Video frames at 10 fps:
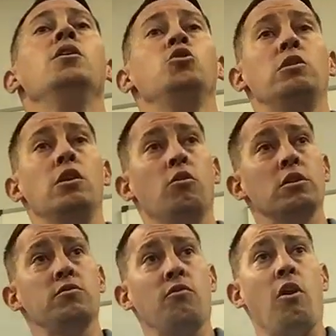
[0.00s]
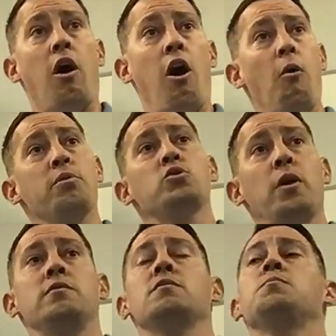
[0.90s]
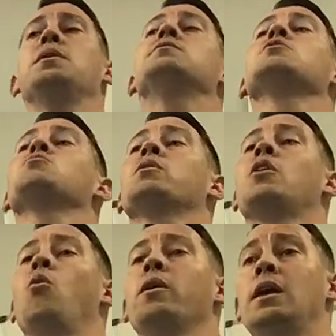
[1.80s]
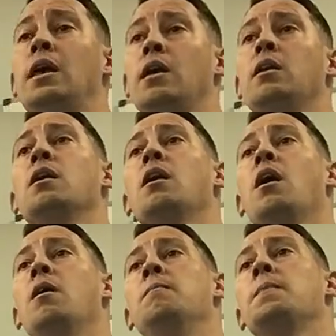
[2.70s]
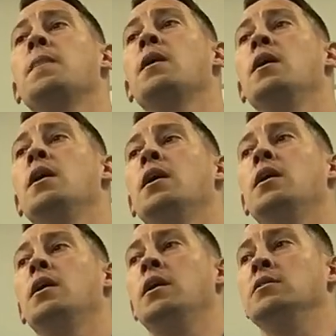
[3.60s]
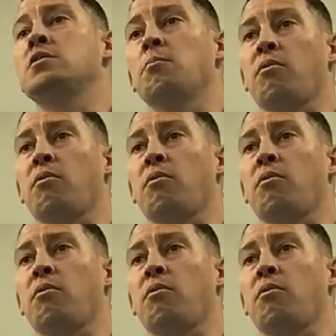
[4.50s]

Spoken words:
You need to know this for all persuasive speeches when going in some